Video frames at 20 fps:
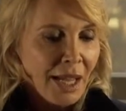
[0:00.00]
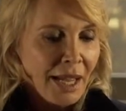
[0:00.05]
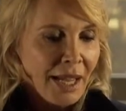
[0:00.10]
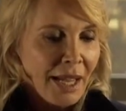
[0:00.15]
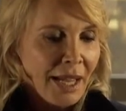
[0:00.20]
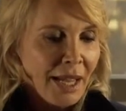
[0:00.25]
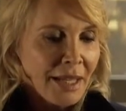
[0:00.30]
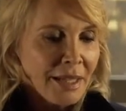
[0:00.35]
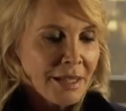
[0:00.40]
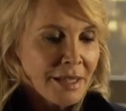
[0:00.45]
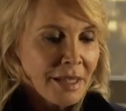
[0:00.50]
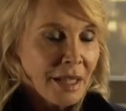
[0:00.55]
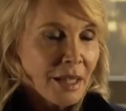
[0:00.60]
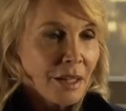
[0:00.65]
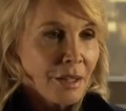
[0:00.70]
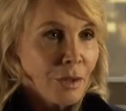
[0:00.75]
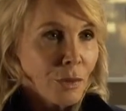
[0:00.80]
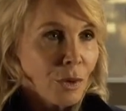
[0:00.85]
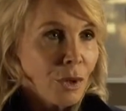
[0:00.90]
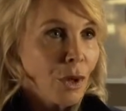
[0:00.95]
and
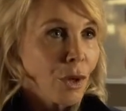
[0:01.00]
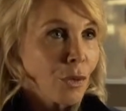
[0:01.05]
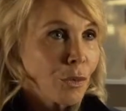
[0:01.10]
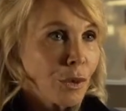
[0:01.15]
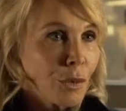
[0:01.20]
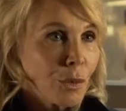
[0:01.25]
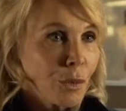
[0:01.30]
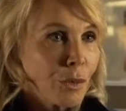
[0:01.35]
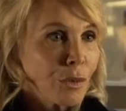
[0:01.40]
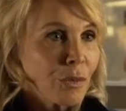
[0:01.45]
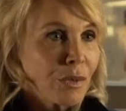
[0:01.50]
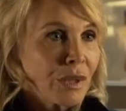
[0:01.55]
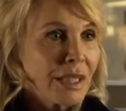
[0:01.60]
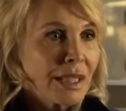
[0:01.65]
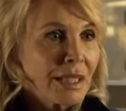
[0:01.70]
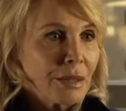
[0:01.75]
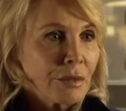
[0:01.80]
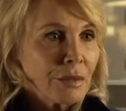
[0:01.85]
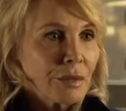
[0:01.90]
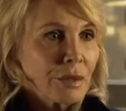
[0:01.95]
there were a lot that were
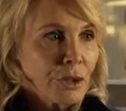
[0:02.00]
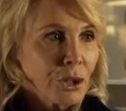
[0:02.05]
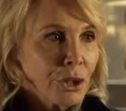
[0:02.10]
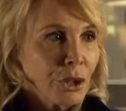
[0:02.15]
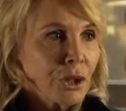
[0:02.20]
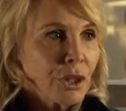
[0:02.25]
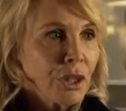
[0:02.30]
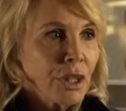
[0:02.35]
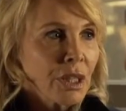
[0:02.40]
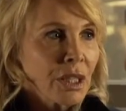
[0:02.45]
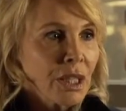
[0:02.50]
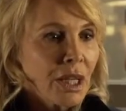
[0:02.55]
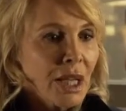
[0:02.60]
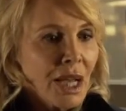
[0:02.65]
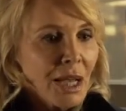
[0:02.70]
really good.